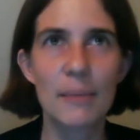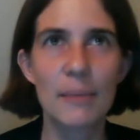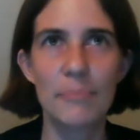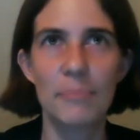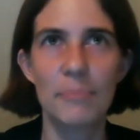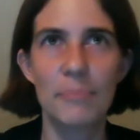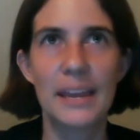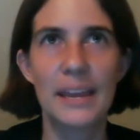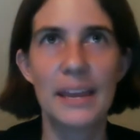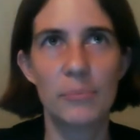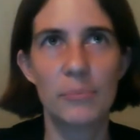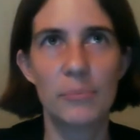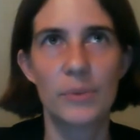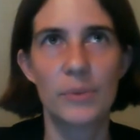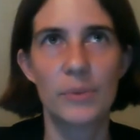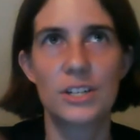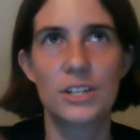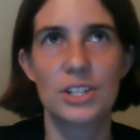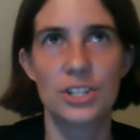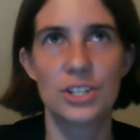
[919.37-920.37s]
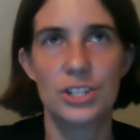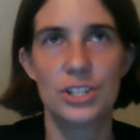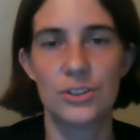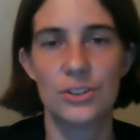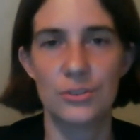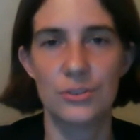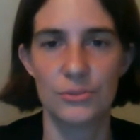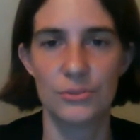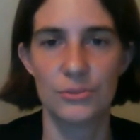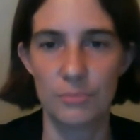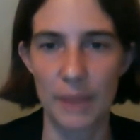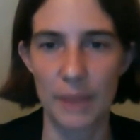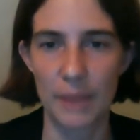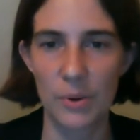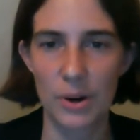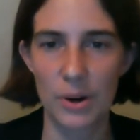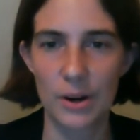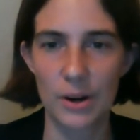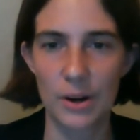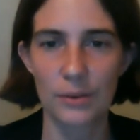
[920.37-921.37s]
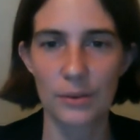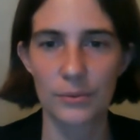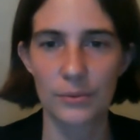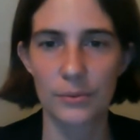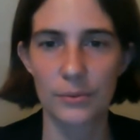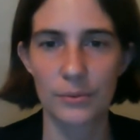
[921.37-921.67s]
a paintbrush too might work.